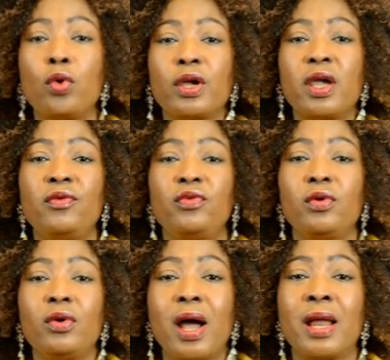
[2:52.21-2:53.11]
will give
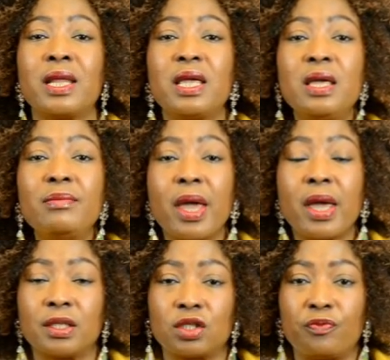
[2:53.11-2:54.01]
you an
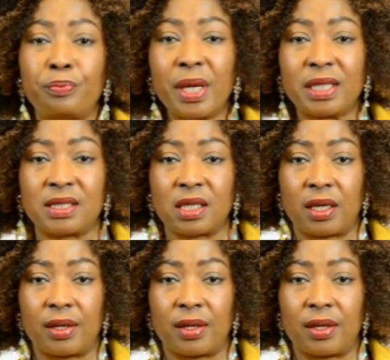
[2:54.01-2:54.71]
image of pixie.